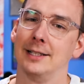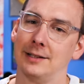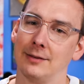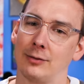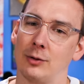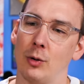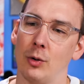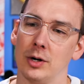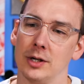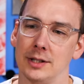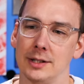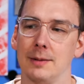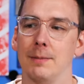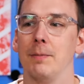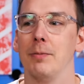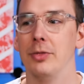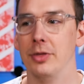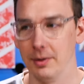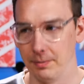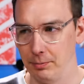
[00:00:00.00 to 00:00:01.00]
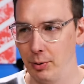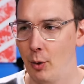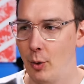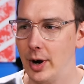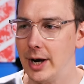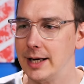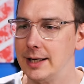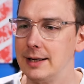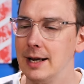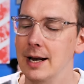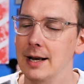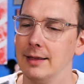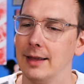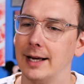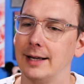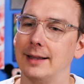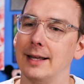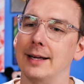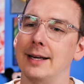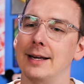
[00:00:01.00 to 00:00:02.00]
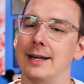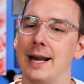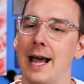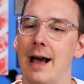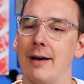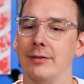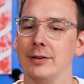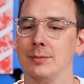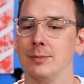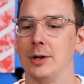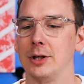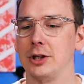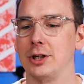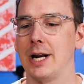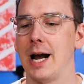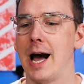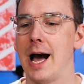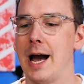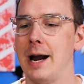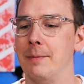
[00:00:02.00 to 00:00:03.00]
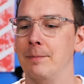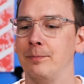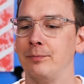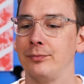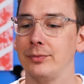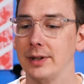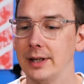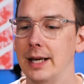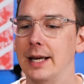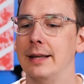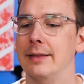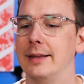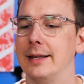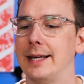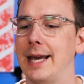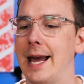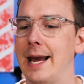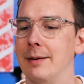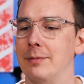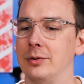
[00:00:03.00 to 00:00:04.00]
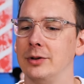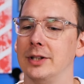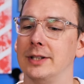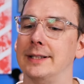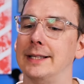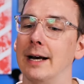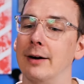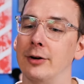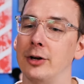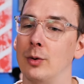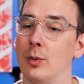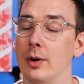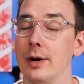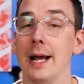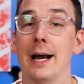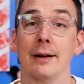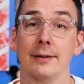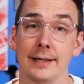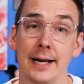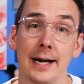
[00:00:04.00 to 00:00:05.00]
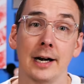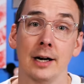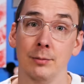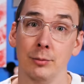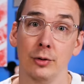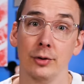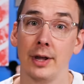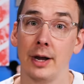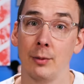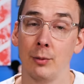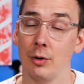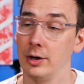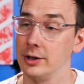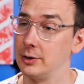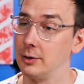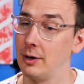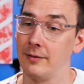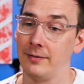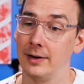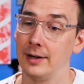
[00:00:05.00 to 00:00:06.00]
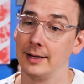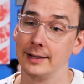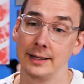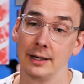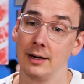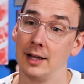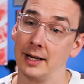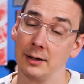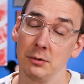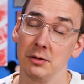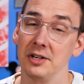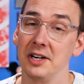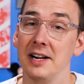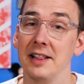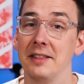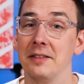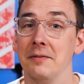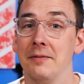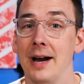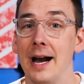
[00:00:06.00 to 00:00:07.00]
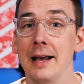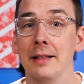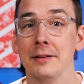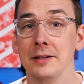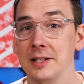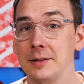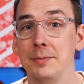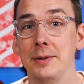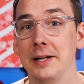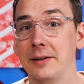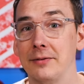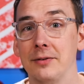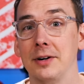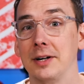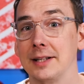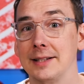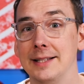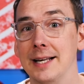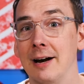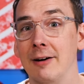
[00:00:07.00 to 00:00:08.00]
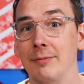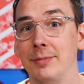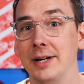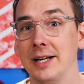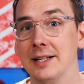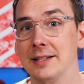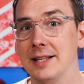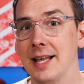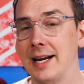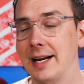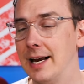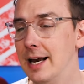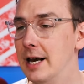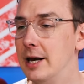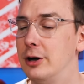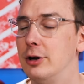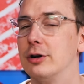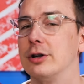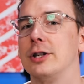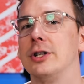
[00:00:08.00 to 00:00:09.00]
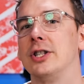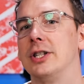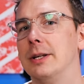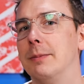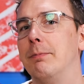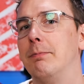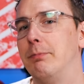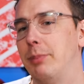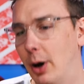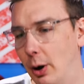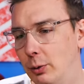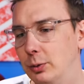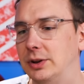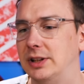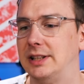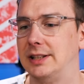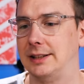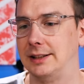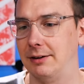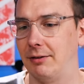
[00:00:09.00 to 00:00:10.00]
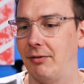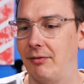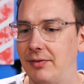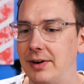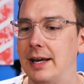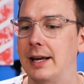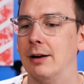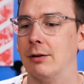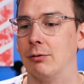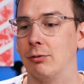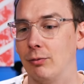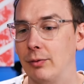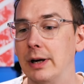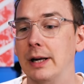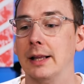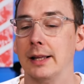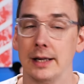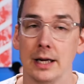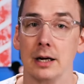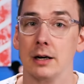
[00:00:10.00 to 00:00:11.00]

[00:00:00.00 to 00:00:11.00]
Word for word: is of course the point. Like they didn't have as much time time in the games to sell you on how terrible they were. So I felt like they're like, well, the violence speak for itself because like you're supposed to feel really